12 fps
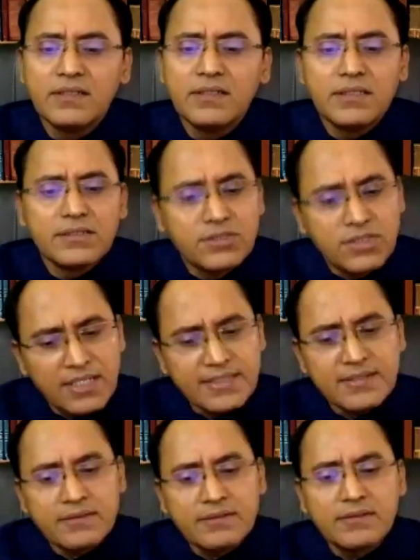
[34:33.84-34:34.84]
Just
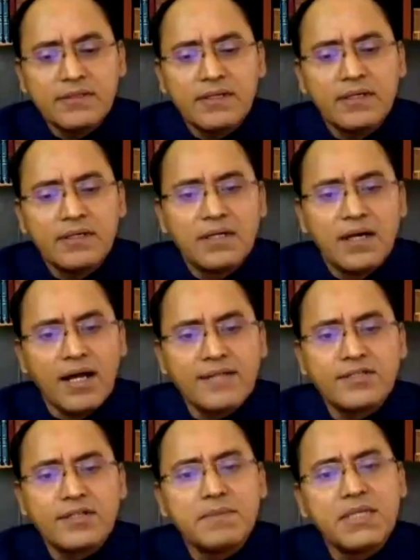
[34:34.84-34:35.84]

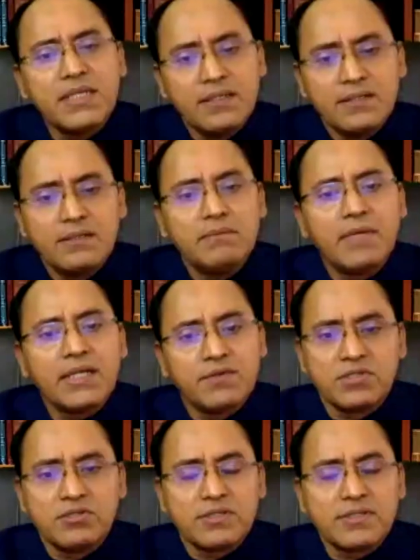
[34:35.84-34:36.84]
answer me my
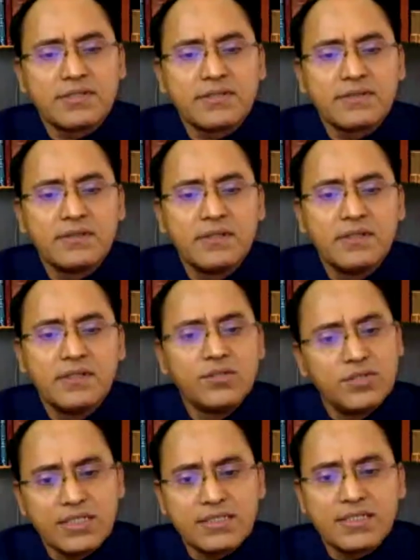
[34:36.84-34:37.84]
questions. To the
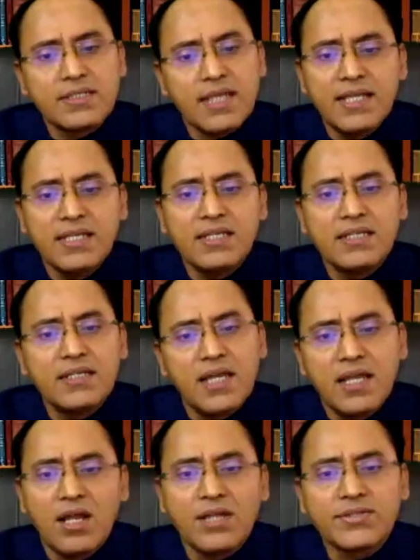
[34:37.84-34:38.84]
extent I need it,
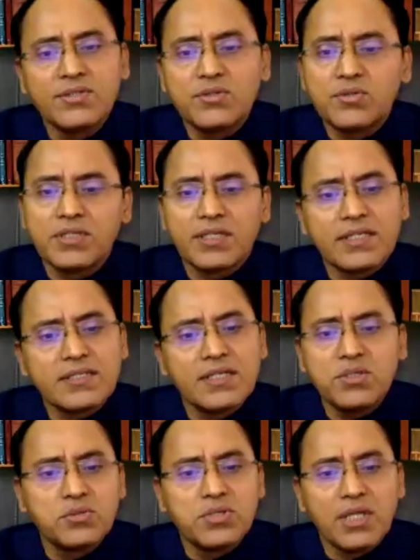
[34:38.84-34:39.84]
I'll ask you. To that extent,
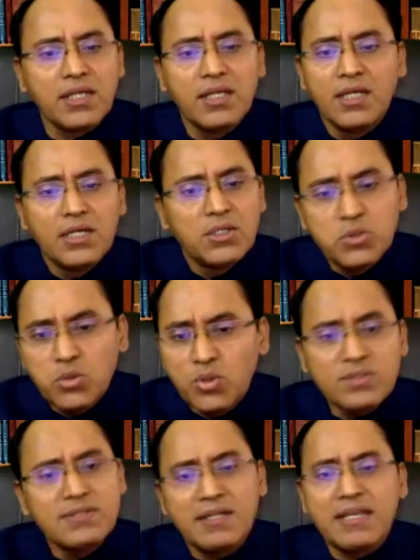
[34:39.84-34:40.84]
you tell. Don't
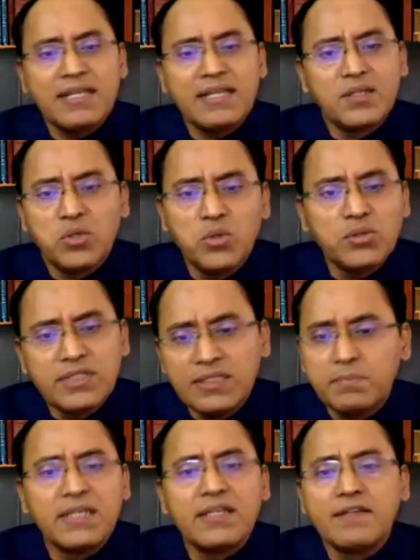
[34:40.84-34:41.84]
narrate the whole thing
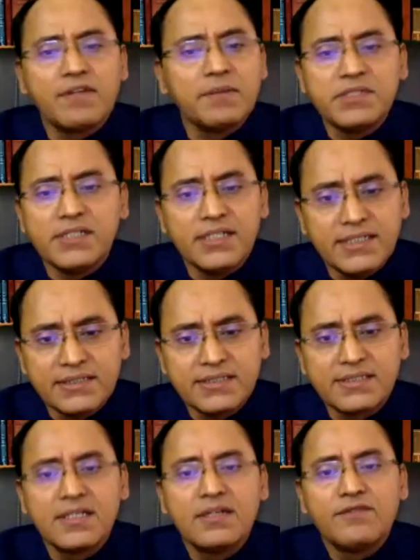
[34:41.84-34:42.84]
beginning from the
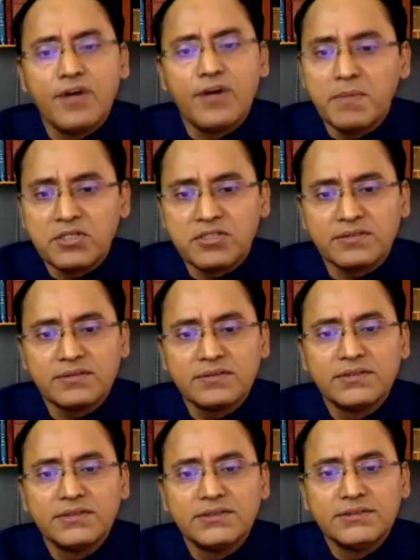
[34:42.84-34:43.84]
earths formation.
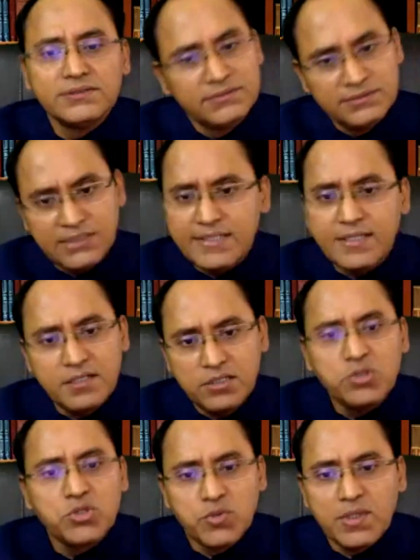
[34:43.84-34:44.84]
That's the
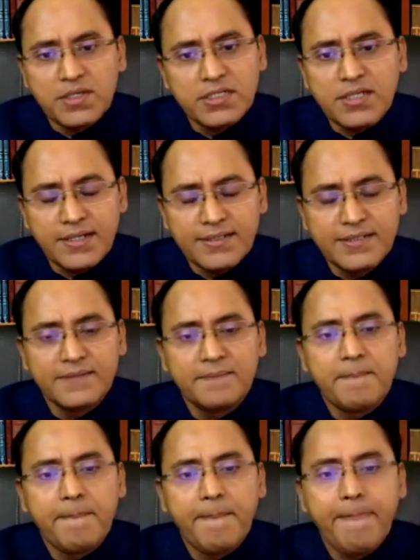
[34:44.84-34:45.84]
usual retort.
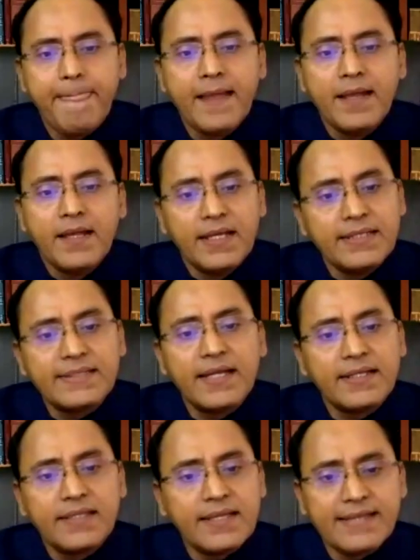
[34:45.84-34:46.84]
He said
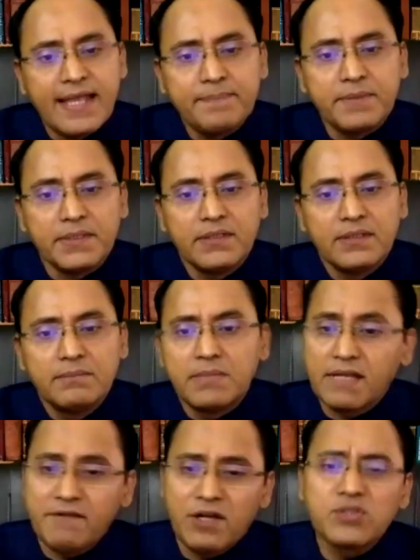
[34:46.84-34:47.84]
that has happened. But
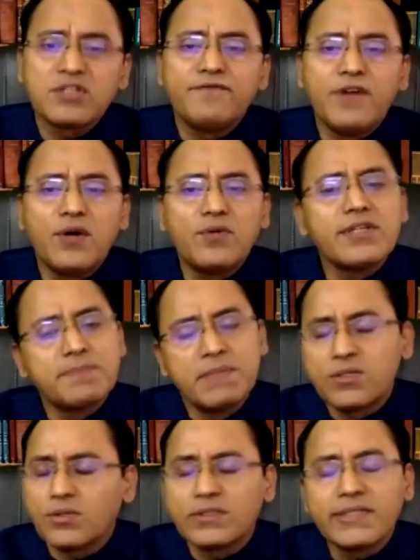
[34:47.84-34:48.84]
I've also found he's been
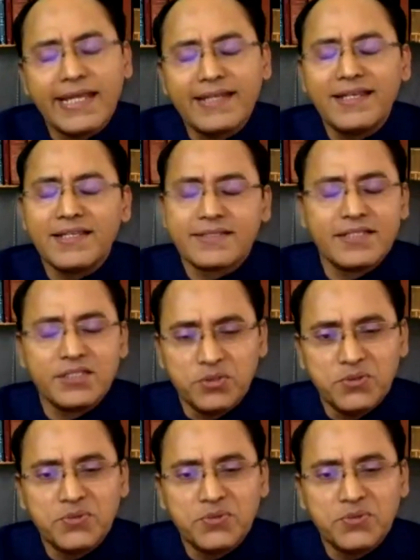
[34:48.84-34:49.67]
talking endlessly though.